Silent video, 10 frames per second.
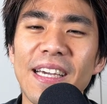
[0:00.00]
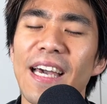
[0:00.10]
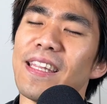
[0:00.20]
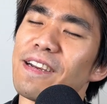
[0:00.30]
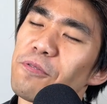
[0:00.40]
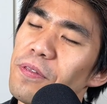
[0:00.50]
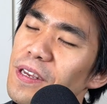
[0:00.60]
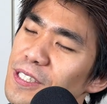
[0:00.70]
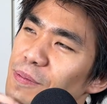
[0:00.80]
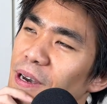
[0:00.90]
And then everyone
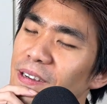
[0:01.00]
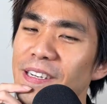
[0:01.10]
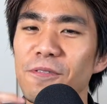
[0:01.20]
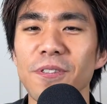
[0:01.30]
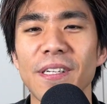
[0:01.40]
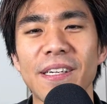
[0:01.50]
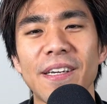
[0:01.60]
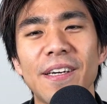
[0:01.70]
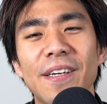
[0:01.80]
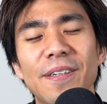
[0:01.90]
thinks about it and everyone's like,
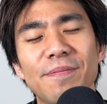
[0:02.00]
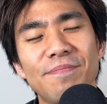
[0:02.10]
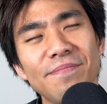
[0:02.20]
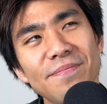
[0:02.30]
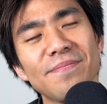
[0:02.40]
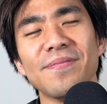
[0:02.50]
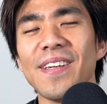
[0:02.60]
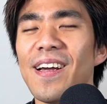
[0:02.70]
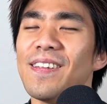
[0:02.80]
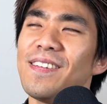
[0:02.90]

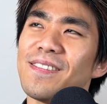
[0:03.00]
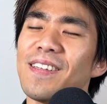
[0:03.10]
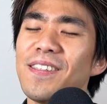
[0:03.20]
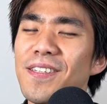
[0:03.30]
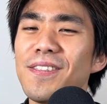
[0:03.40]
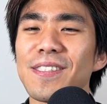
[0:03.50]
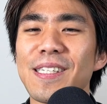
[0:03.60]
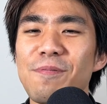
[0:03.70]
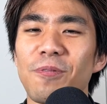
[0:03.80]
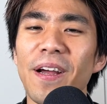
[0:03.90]
yeah, that doesn't
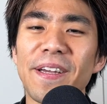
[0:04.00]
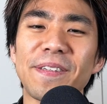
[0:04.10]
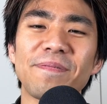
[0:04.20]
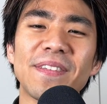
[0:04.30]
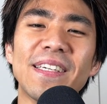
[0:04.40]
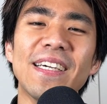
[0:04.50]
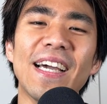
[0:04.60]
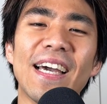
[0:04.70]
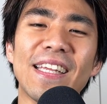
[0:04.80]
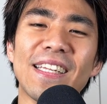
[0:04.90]
seem right.
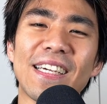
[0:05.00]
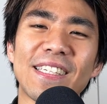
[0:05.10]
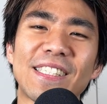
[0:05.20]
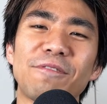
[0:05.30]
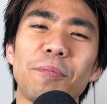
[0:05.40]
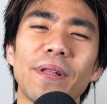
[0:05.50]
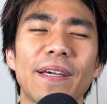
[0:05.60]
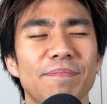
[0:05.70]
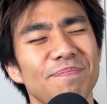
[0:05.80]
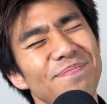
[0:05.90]
And then like someone will be
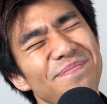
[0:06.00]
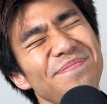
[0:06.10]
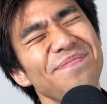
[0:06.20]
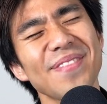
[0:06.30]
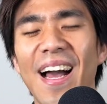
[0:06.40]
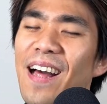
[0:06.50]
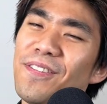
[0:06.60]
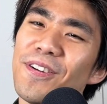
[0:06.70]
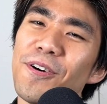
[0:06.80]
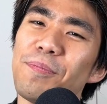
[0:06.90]
like, I
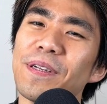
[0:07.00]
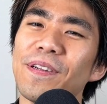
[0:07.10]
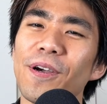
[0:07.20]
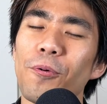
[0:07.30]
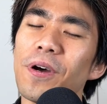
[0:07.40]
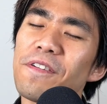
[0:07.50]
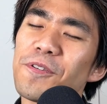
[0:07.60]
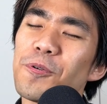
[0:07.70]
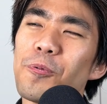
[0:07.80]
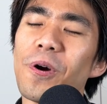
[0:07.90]
don't know, but what if
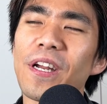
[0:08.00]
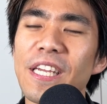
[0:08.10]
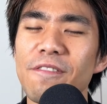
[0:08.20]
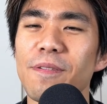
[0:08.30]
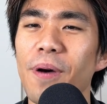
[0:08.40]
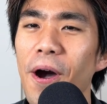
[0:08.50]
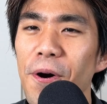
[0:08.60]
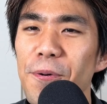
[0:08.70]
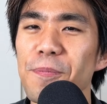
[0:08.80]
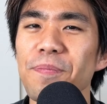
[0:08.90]
you're working from
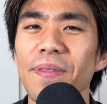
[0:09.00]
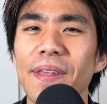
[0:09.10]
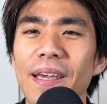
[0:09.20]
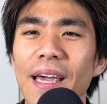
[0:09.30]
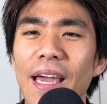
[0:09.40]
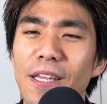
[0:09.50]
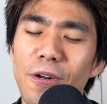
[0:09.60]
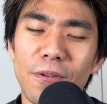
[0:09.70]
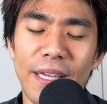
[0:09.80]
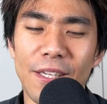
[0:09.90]
home and
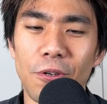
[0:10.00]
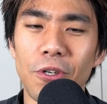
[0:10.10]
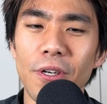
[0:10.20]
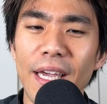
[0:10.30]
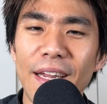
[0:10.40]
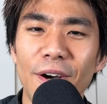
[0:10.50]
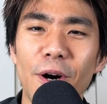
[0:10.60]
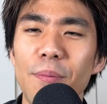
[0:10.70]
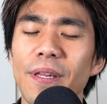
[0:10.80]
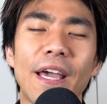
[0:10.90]
like you cook at
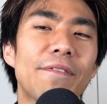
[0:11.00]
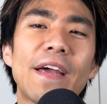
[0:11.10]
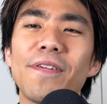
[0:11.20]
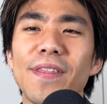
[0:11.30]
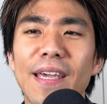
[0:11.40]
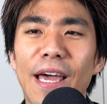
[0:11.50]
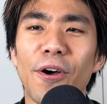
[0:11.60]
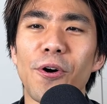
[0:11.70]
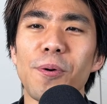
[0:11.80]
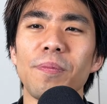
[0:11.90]
home and you have everything at
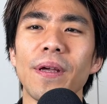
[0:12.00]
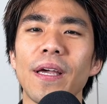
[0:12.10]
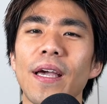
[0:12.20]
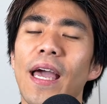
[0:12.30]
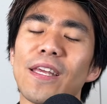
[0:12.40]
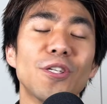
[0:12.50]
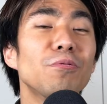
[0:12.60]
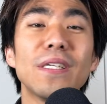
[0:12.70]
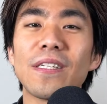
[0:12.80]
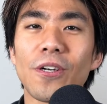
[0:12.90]
home and you
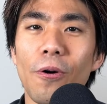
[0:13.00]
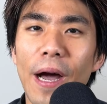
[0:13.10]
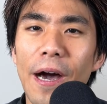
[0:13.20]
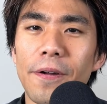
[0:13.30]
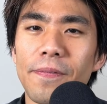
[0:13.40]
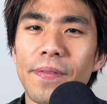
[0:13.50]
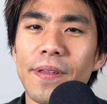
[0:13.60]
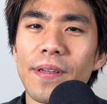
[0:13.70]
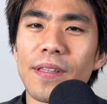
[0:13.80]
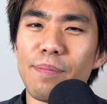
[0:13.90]
don't need to go out?
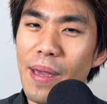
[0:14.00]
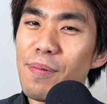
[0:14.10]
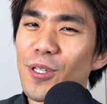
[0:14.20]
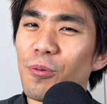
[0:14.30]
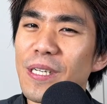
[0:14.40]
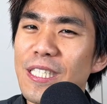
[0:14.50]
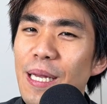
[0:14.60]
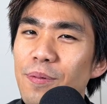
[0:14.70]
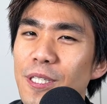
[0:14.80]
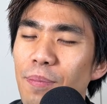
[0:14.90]
Then maybe 20
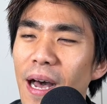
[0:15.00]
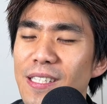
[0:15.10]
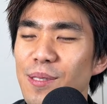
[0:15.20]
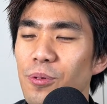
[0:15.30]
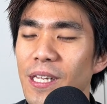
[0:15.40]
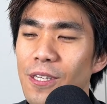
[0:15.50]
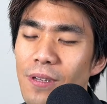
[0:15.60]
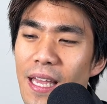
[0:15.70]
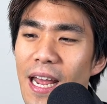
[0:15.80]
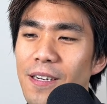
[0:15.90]
steps is possible. Like you
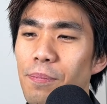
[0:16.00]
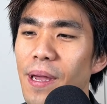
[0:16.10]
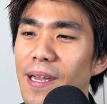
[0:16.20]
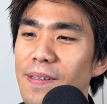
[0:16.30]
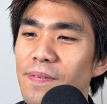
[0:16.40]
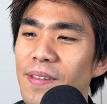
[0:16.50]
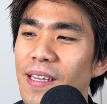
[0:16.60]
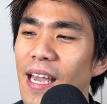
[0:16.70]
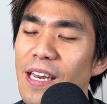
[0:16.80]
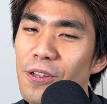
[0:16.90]
get out of bed
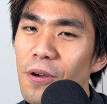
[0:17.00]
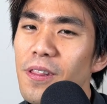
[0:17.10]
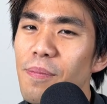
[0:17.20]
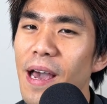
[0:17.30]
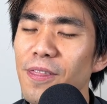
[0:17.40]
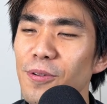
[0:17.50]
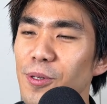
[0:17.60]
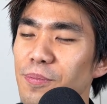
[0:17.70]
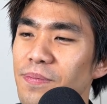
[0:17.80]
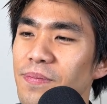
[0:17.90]
and you go to the
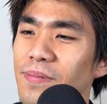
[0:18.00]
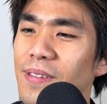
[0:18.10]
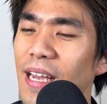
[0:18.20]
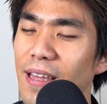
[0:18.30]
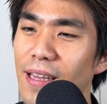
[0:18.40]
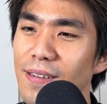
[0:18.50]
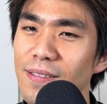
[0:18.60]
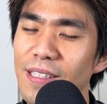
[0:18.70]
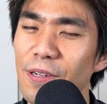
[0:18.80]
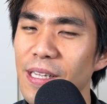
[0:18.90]
bathroom. And
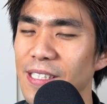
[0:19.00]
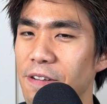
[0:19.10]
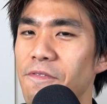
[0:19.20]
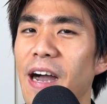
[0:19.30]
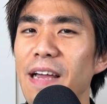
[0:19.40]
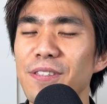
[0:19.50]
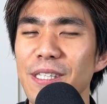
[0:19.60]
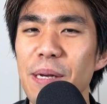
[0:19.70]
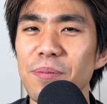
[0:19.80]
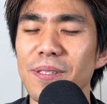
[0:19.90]
then, that's like 5
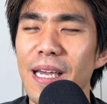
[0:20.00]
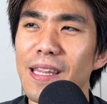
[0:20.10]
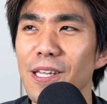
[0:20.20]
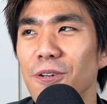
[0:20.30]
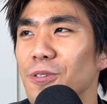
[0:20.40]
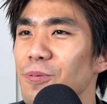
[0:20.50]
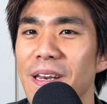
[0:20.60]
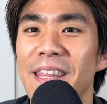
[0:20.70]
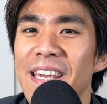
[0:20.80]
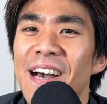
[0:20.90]
steps and then you don't do
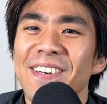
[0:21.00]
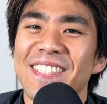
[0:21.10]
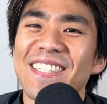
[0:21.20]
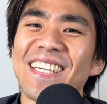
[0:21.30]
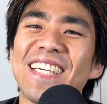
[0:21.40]
anything else.